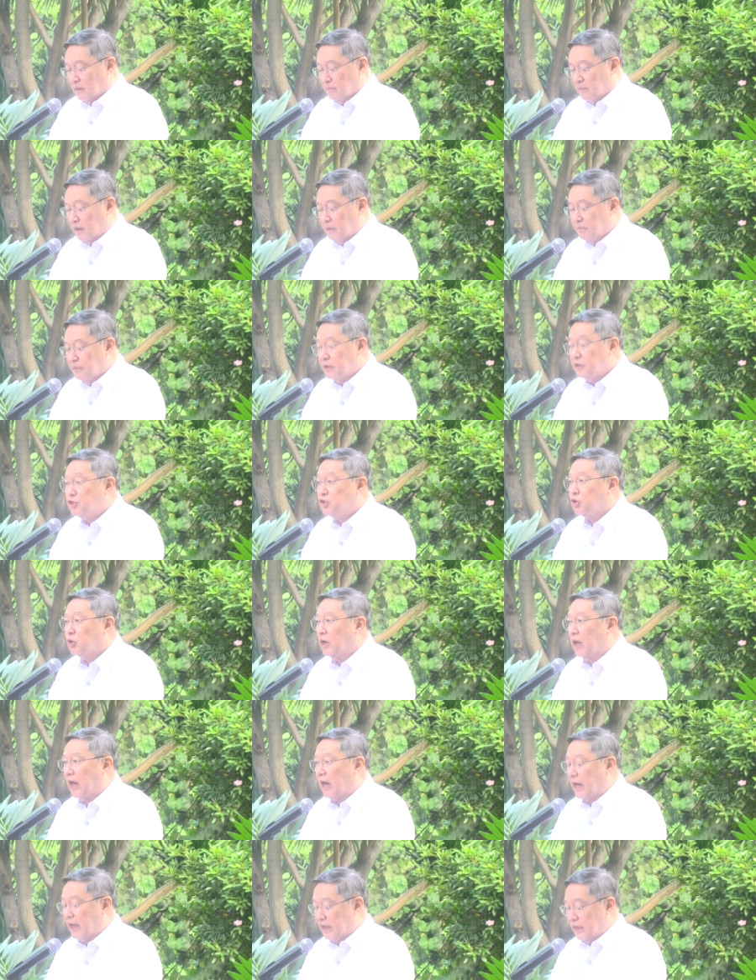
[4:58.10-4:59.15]
By
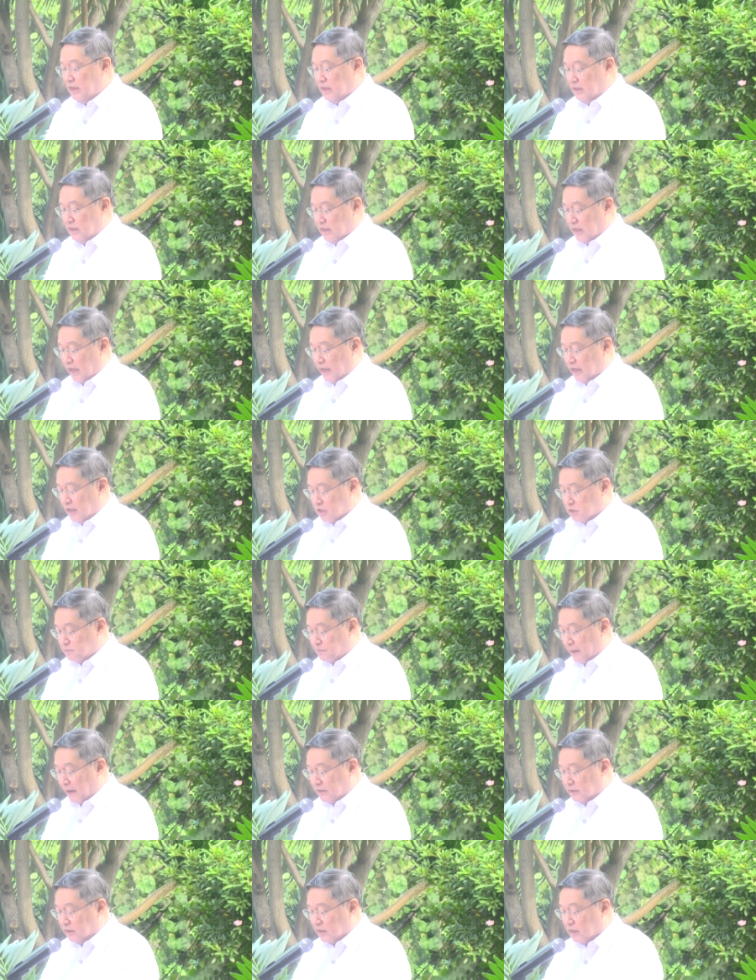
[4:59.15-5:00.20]
mid-July, I
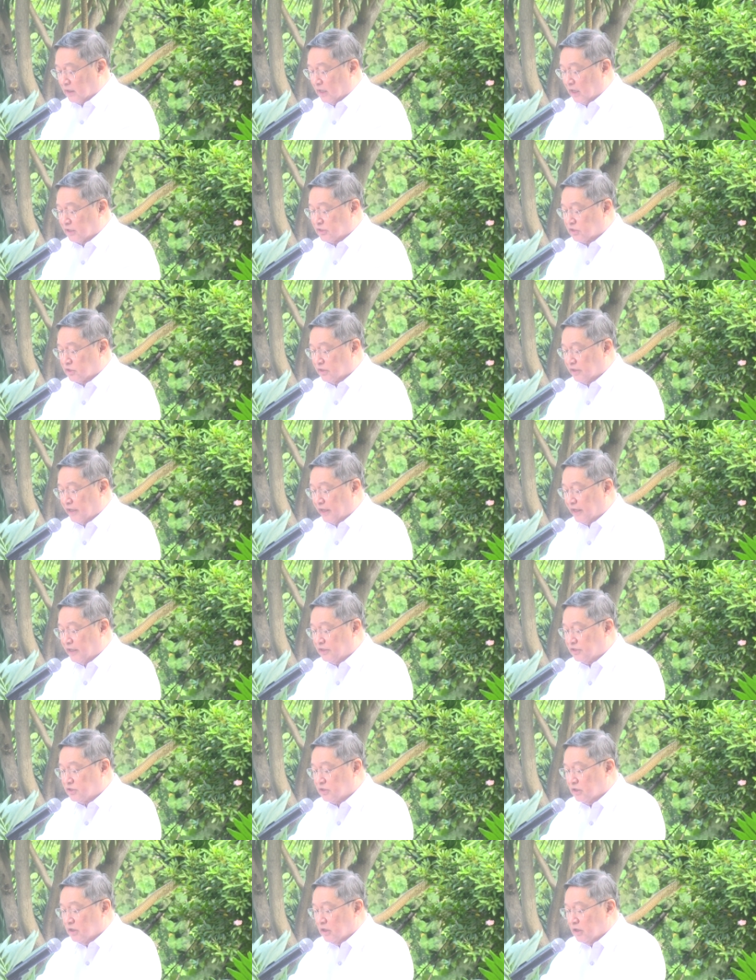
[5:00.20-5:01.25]
expect the cluster
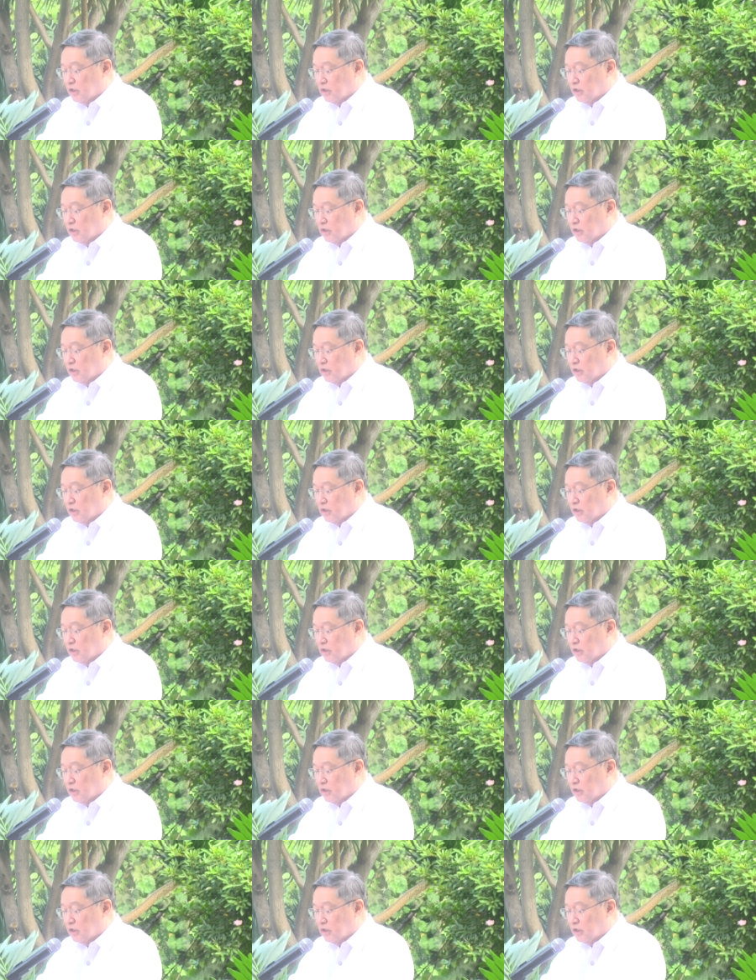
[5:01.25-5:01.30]
heads